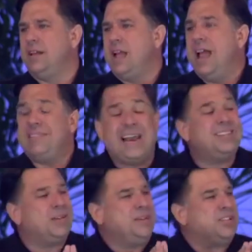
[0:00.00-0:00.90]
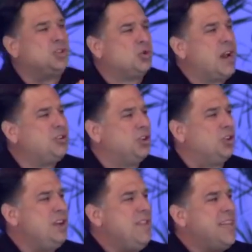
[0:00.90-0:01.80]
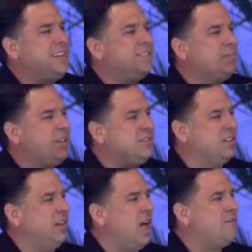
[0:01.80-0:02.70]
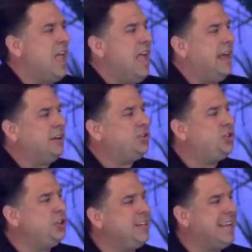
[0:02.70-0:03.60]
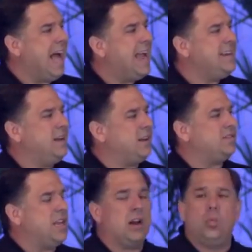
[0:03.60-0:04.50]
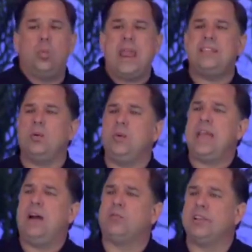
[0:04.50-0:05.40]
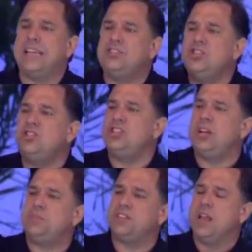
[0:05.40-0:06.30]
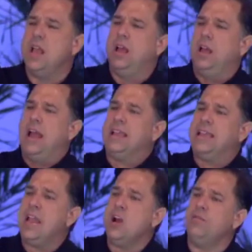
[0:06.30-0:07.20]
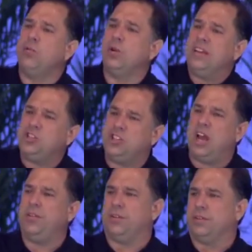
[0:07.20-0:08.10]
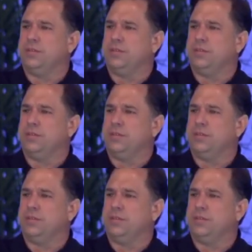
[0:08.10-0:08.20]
And that is something to treasure. That is something to love. And it should guide us in our way that we have relationships and care for each other.